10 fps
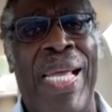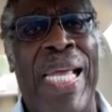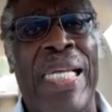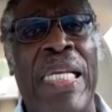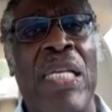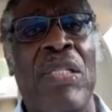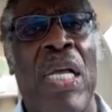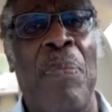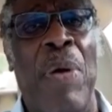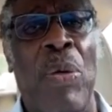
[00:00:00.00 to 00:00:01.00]
It is
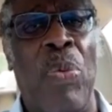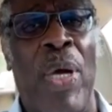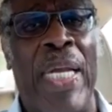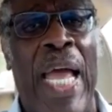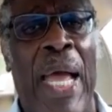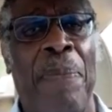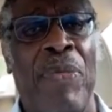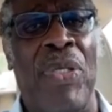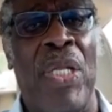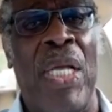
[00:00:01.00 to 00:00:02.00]
about what
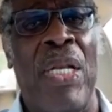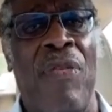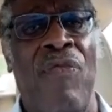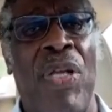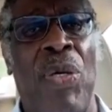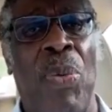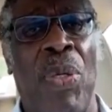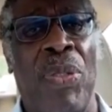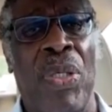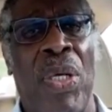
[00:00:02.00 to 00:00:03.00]
happens to
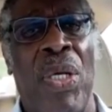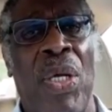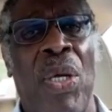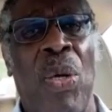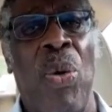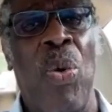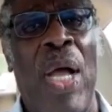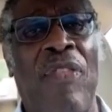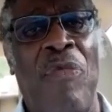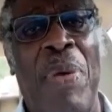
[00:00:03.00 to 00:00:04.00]
individuals who
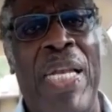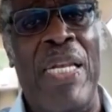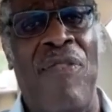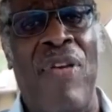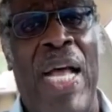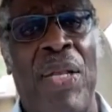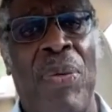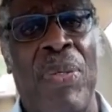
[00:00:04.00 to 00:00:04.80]
have been devalued.